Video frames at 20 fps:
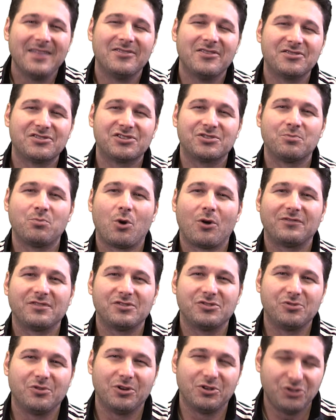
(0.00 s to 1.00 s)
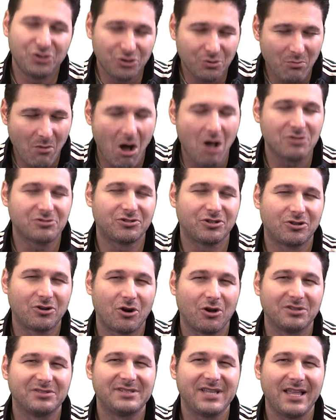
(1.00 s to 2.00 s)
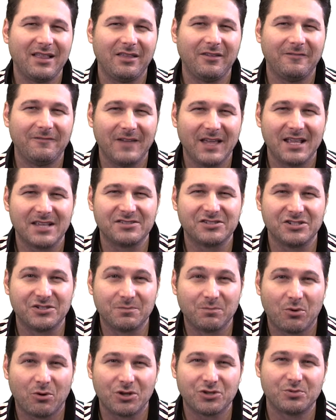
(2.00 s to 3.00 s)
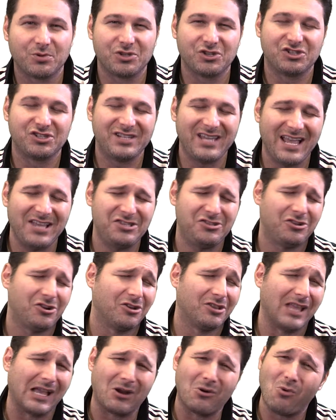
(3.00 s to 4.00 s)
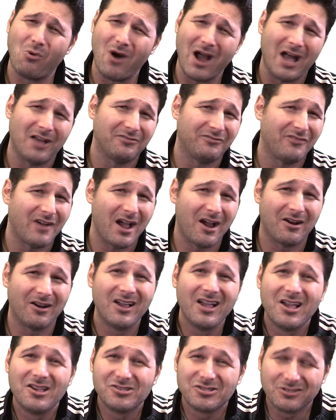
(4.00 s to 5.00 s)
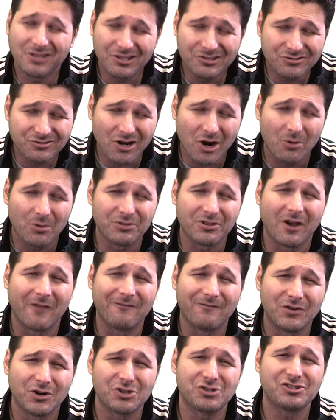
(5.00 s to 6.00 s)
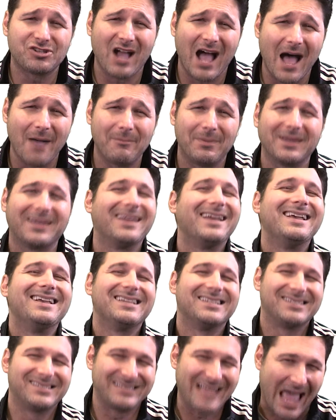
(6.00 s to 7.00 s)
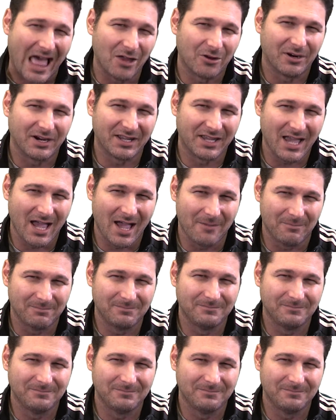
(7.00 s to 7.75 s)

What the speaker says: This has morphed into a new monster called daily fantasy sports, which is catching on like wildfire. So let's start with our first topic, salary cap.